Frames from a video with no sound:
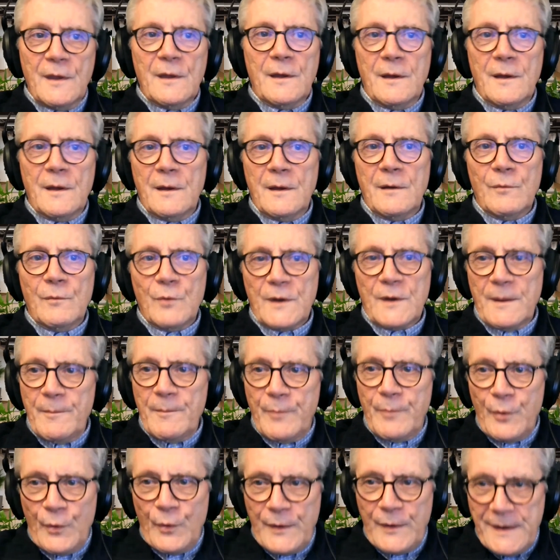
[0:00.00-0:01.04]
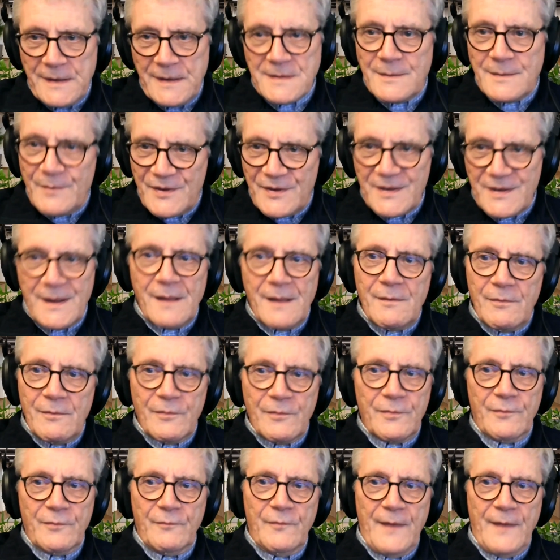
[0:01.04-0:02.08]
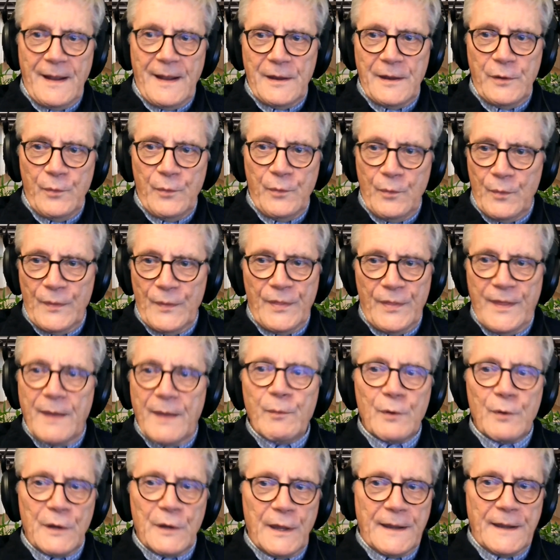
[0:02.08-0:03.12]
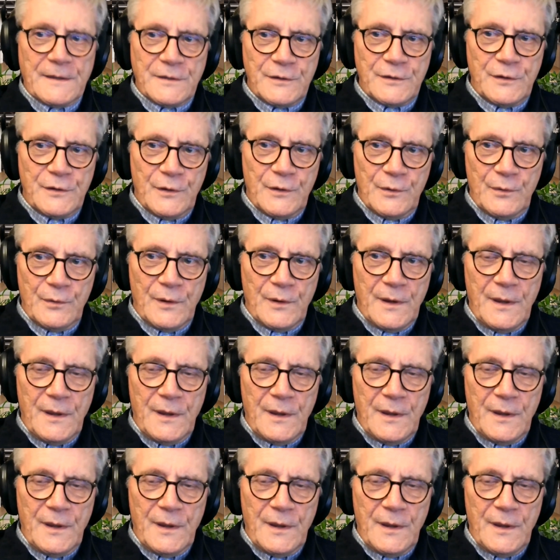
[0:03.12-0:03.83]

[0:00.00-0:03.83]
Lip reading: what employees themselves value and what they would like to do,